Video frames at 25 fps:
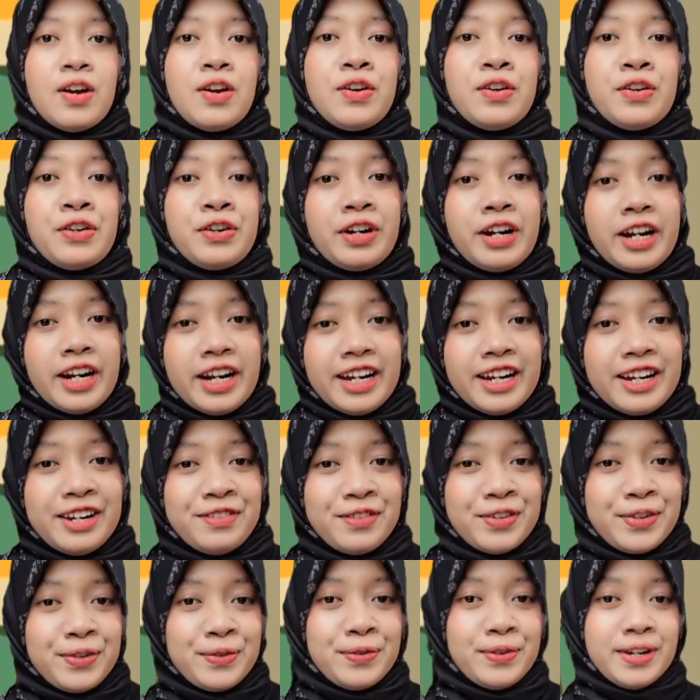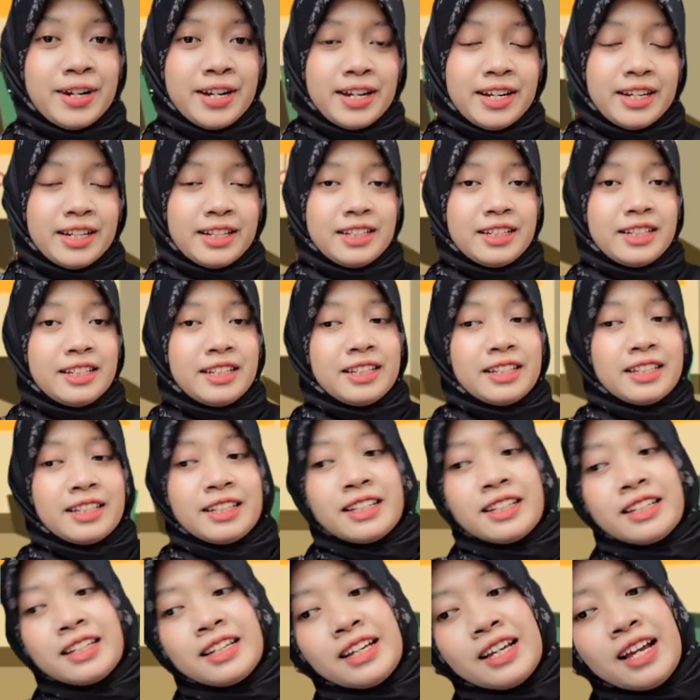Alright, everyone.
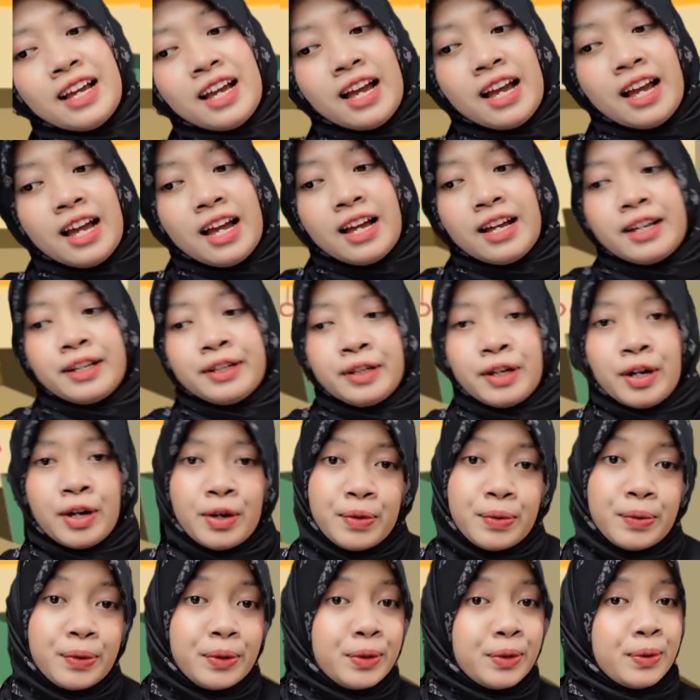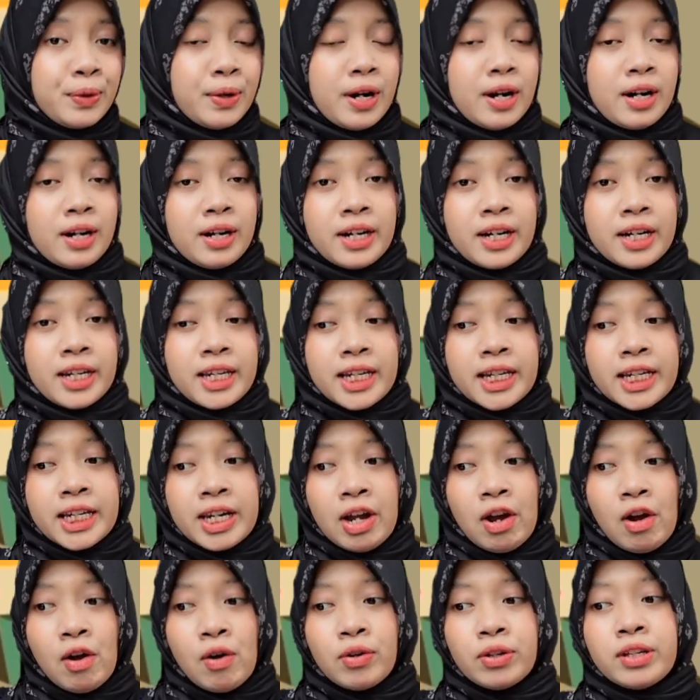Now you already
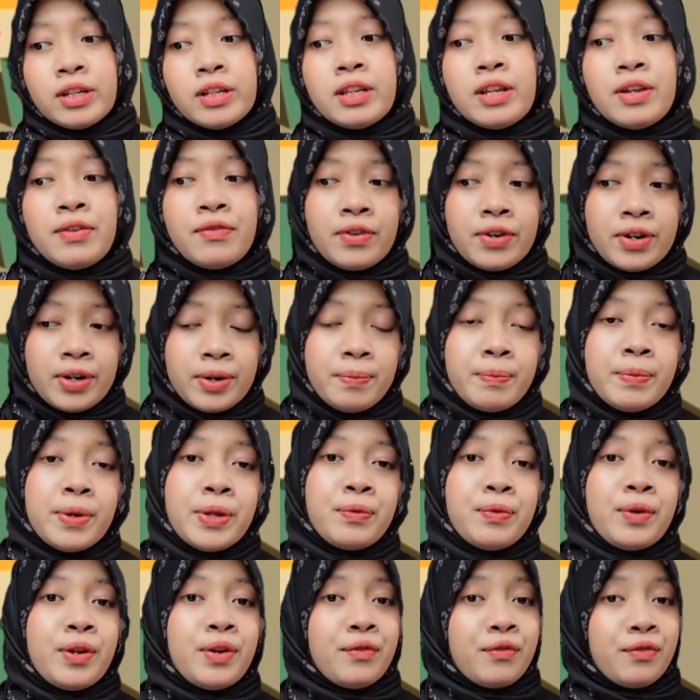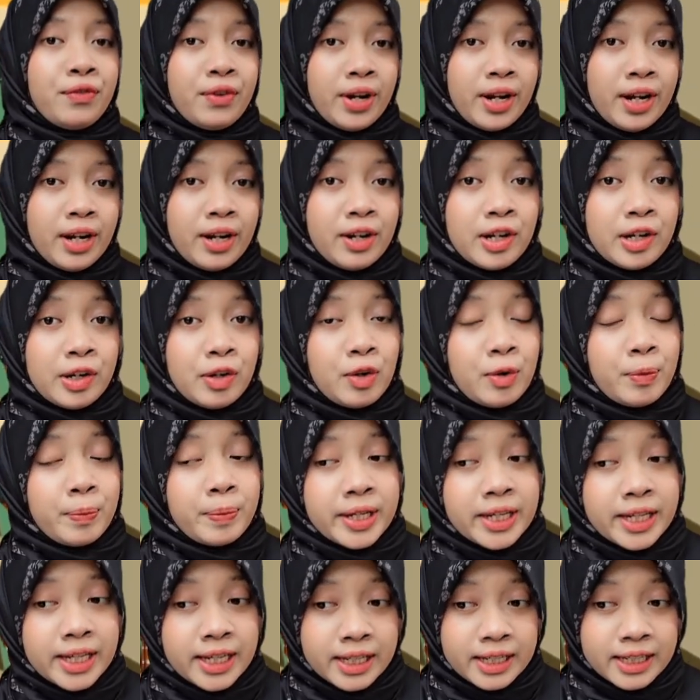know the difference between fact and
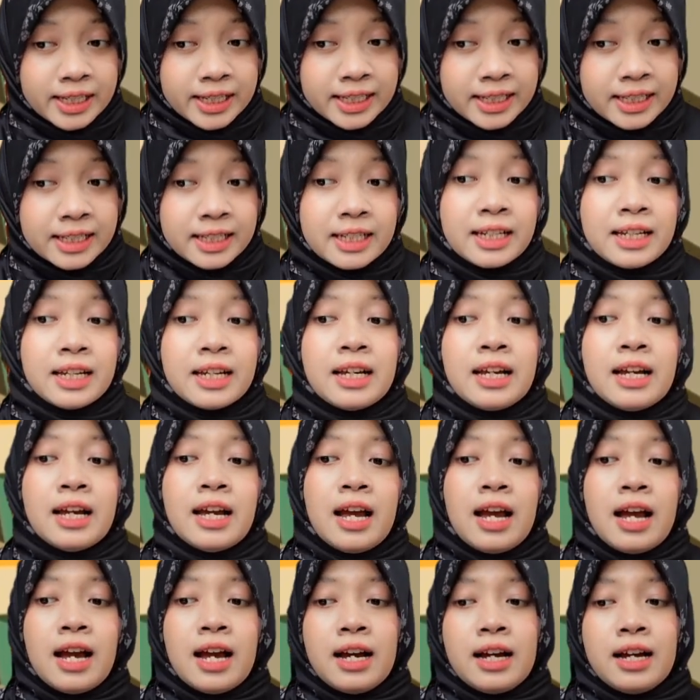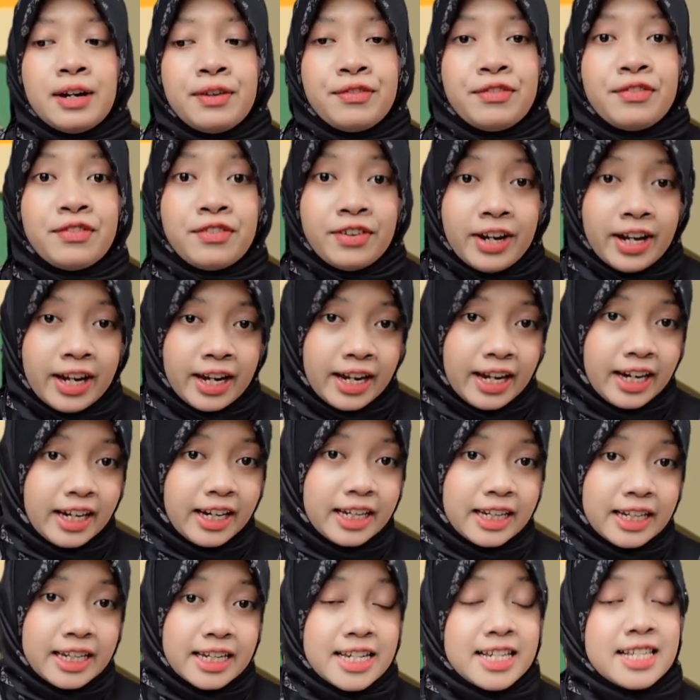opinion. A
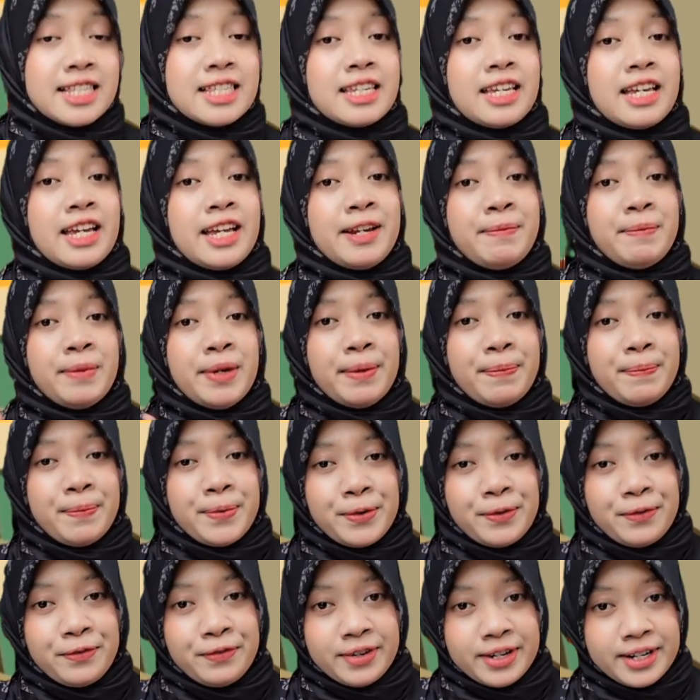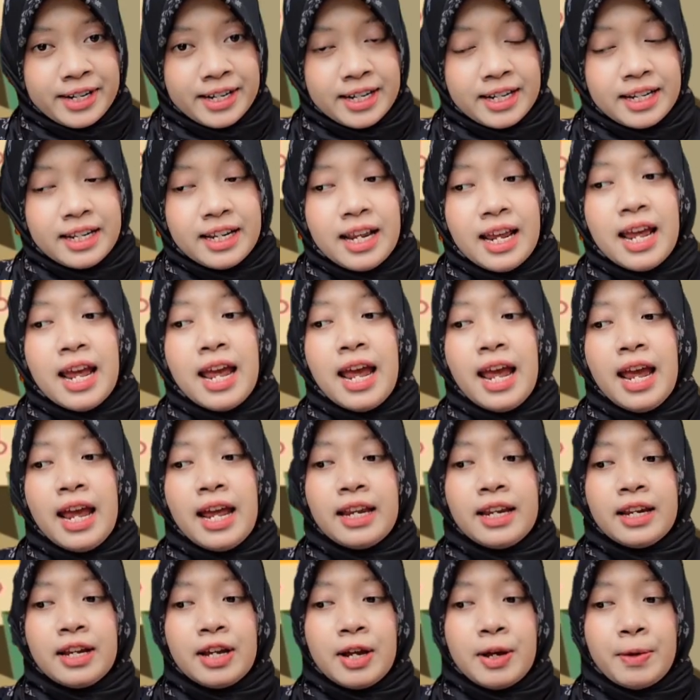fact is unrecoverable,
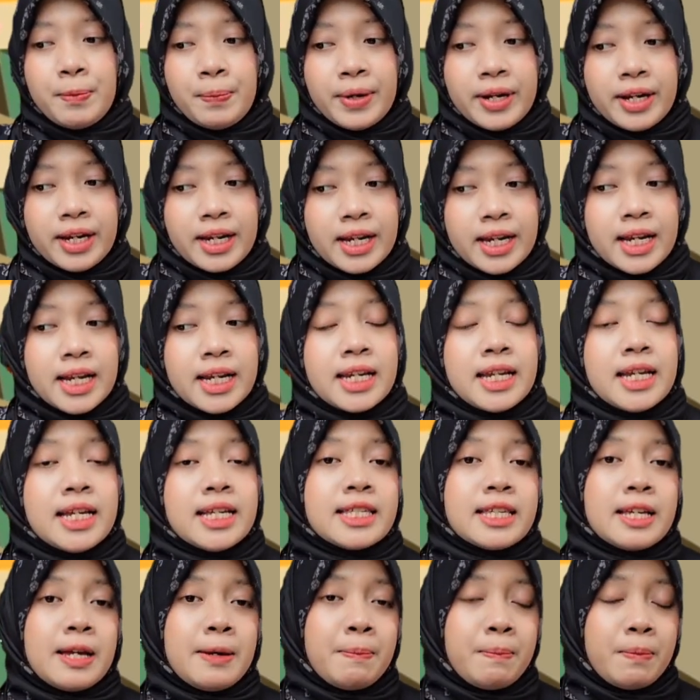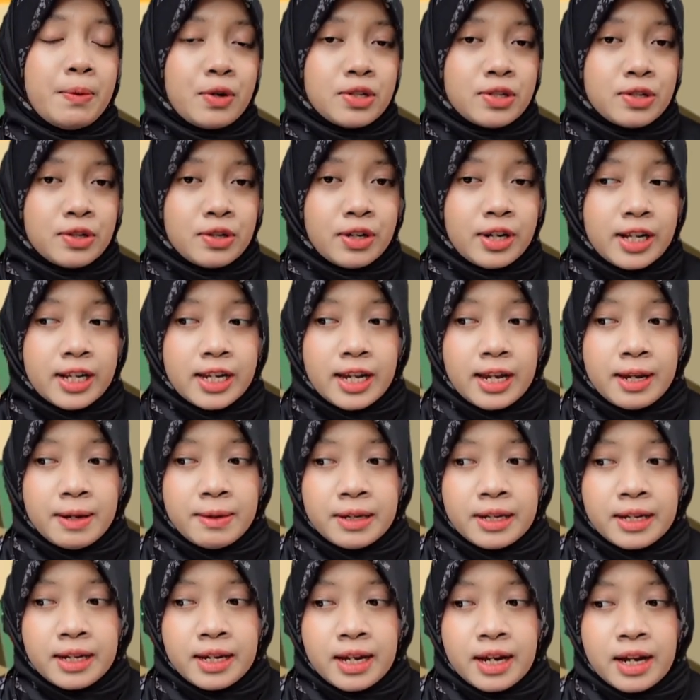and the opinion is a personal
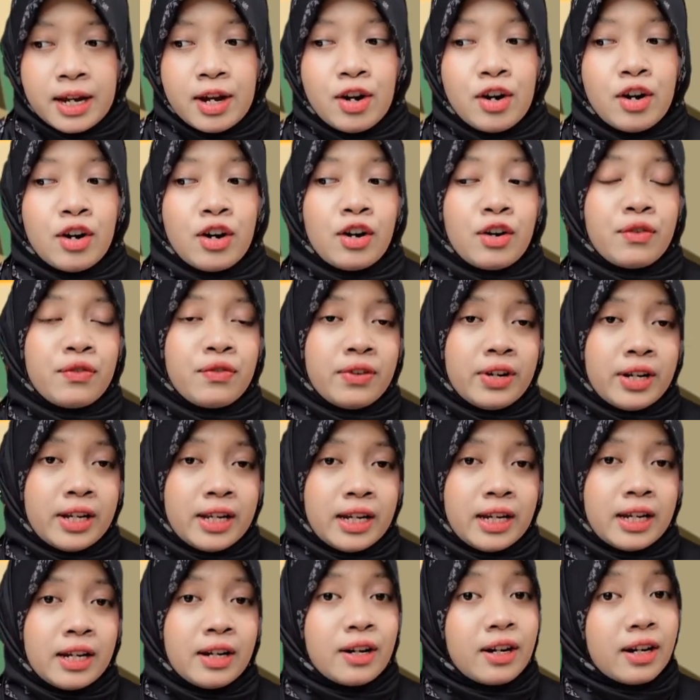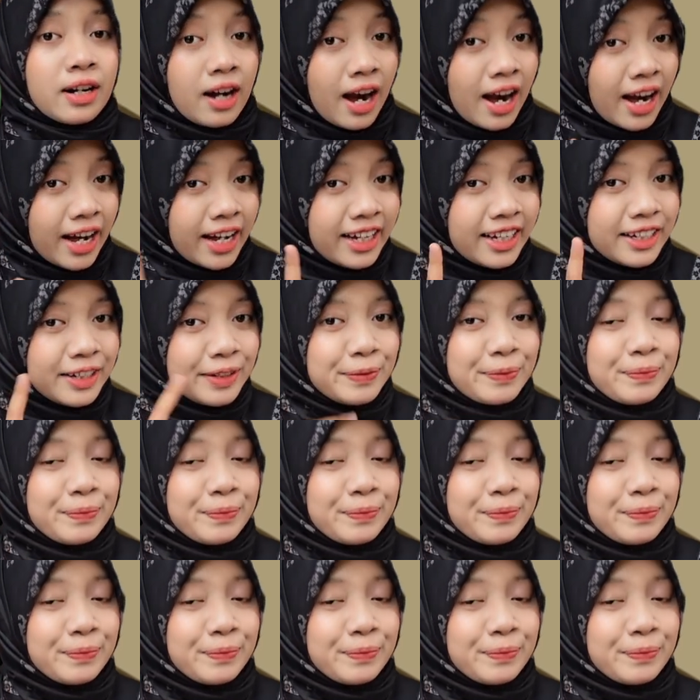idea or trending fact.